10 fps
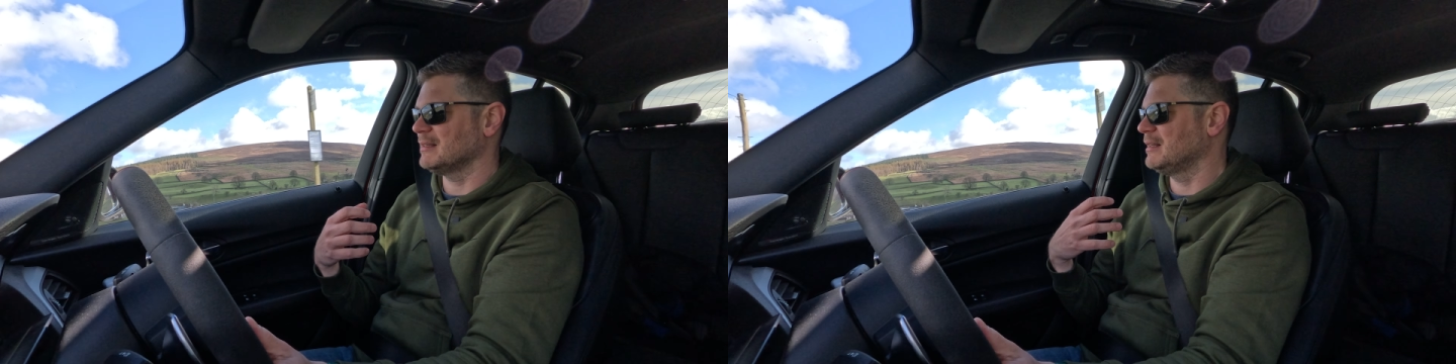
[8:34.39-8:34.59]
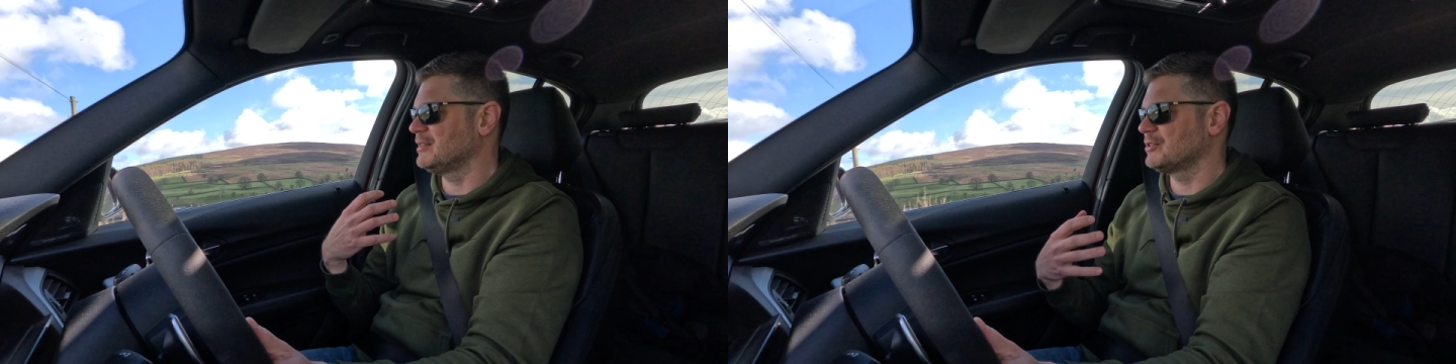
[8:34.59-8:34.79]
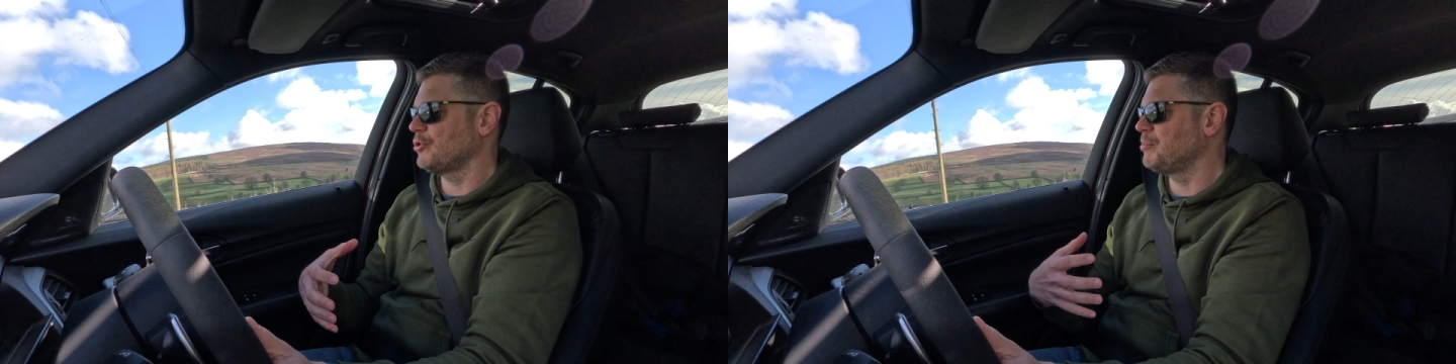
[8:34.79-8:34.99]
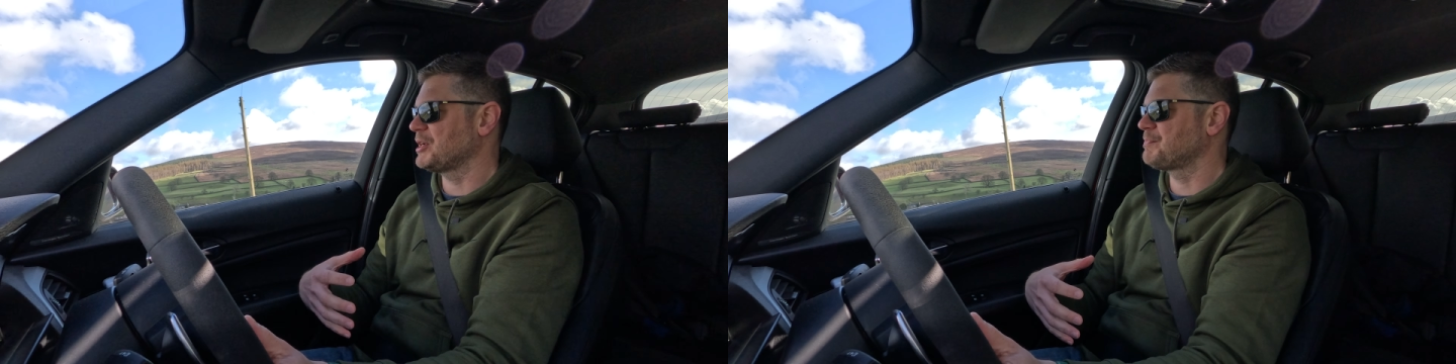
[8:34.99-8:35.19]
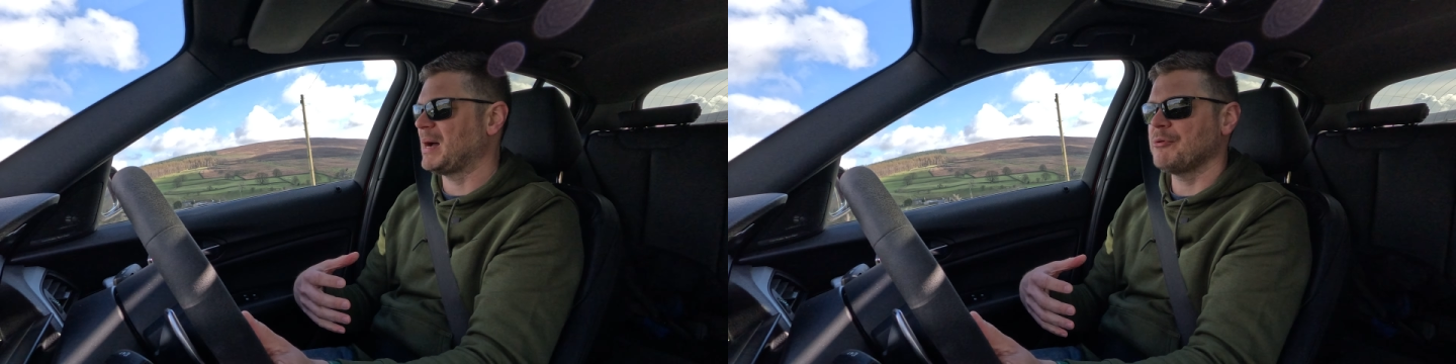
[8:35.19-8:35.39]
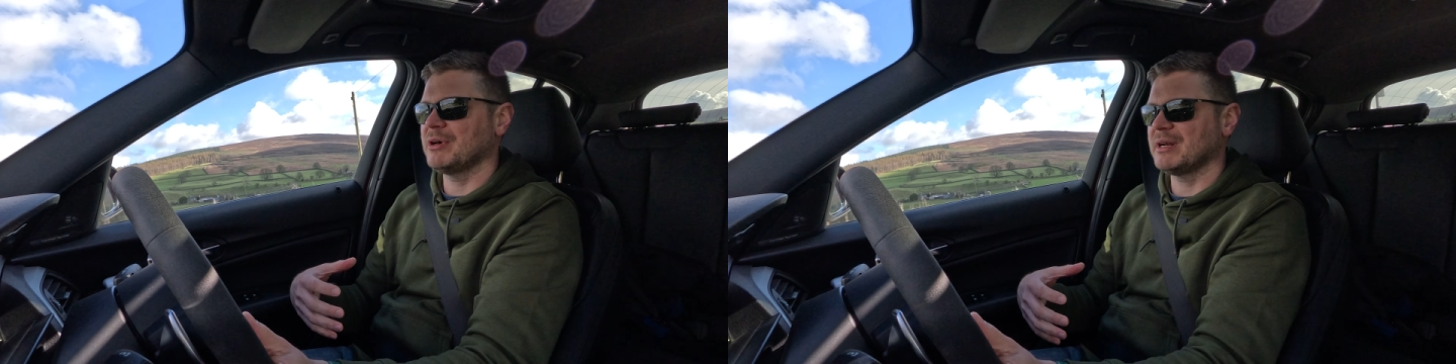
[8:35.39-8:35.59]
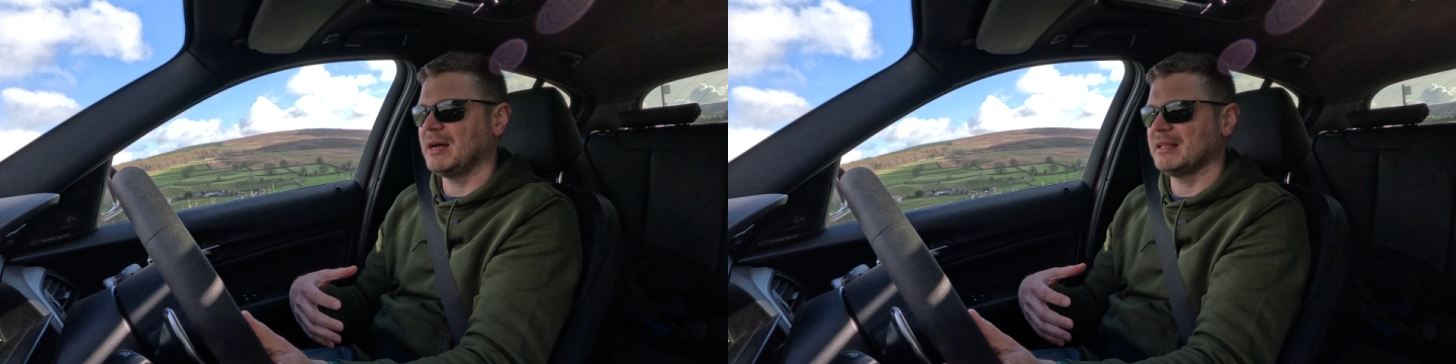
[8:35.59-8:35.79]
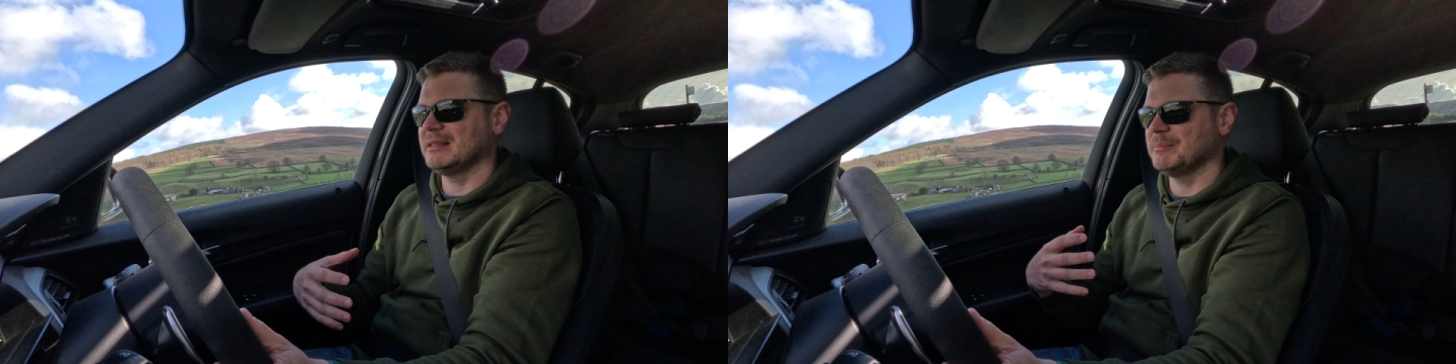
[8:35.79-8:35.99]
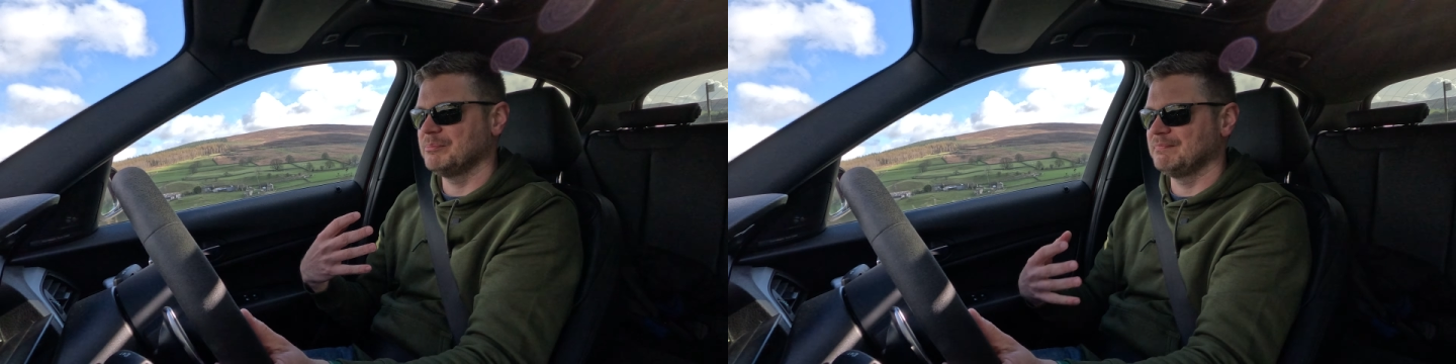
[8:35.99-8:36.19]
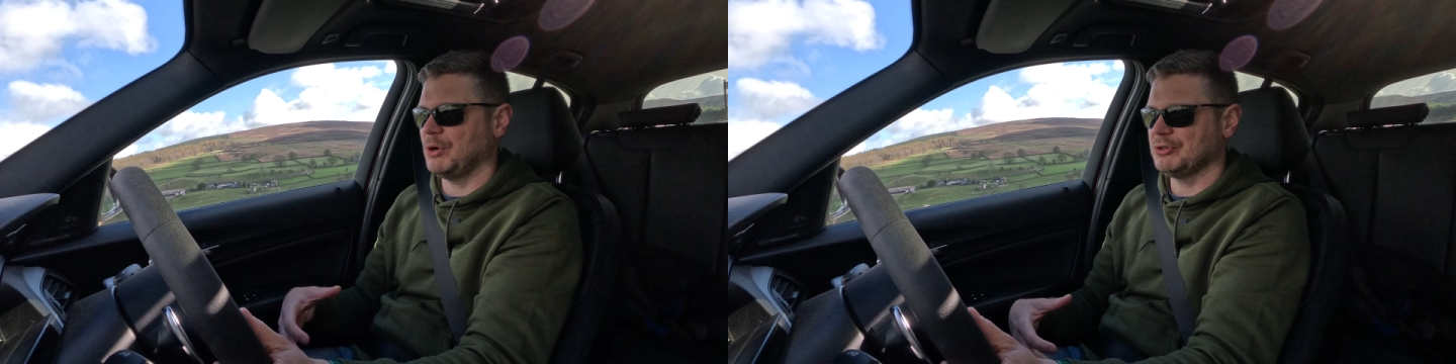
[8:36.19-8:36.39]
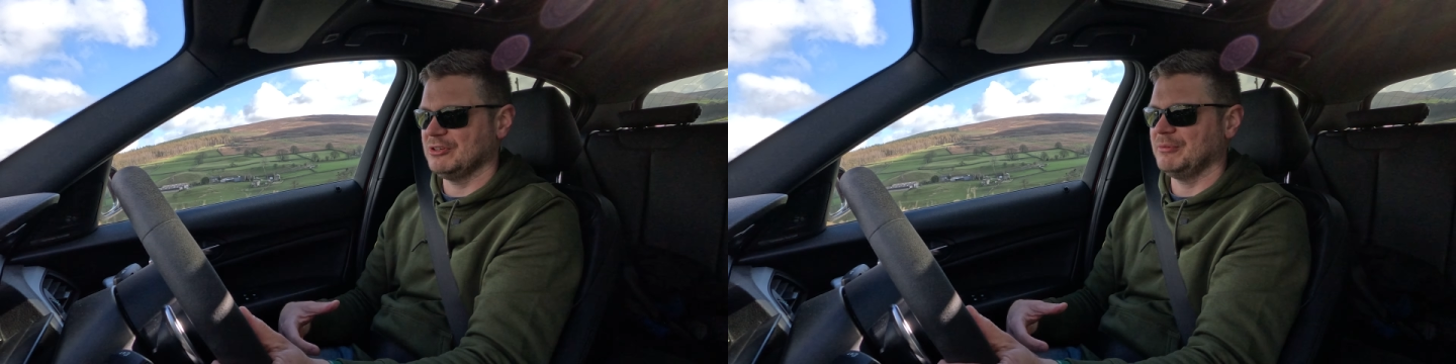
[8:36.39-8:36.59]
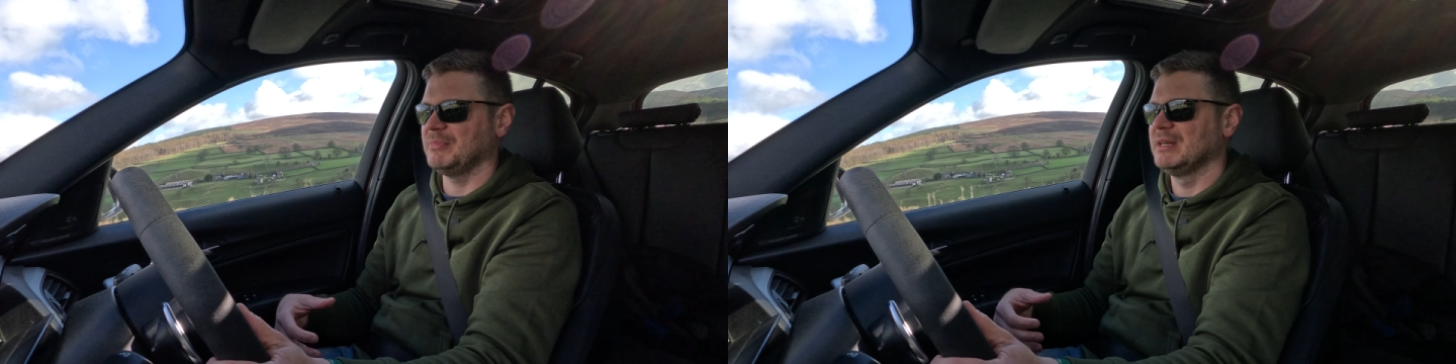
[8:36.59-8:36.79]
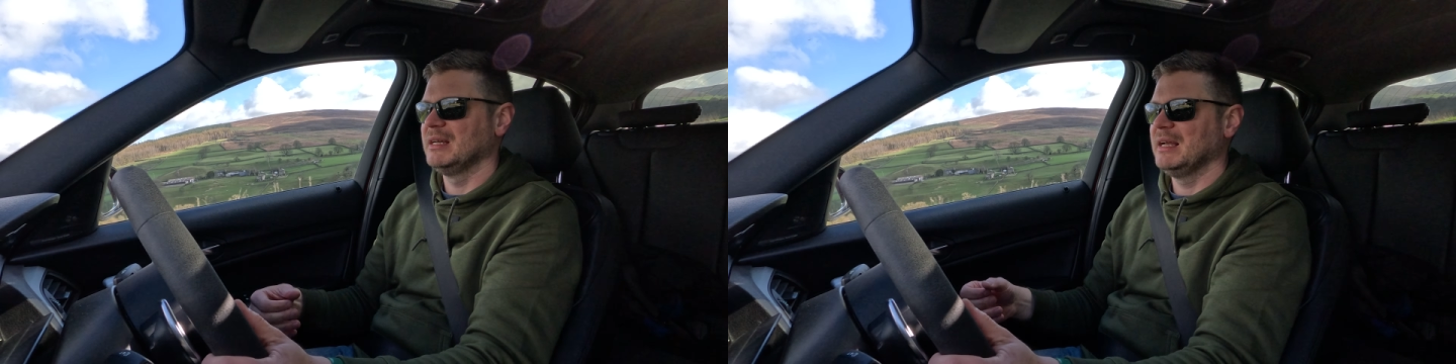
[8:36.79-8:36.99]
there's so much power at the bottom.